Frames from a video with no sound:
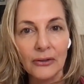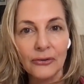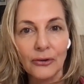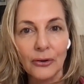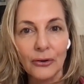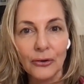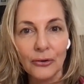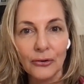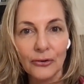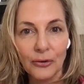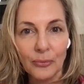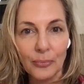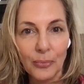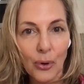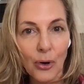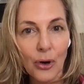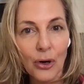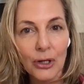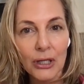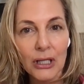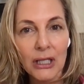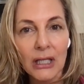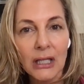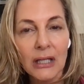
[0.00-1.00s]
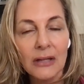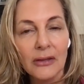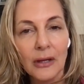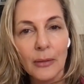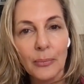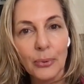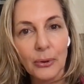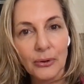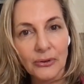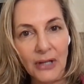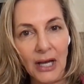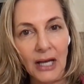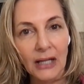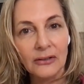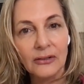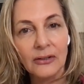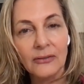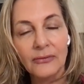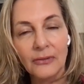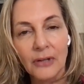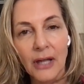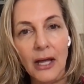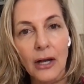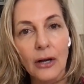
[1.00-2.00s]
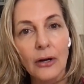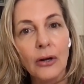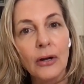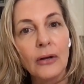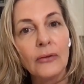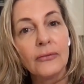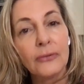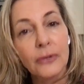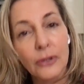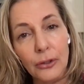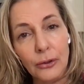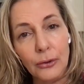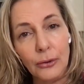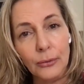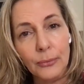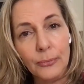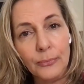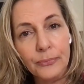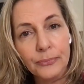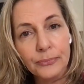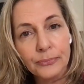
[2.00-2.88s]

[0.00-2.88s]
So you're supporting the protective layer of you.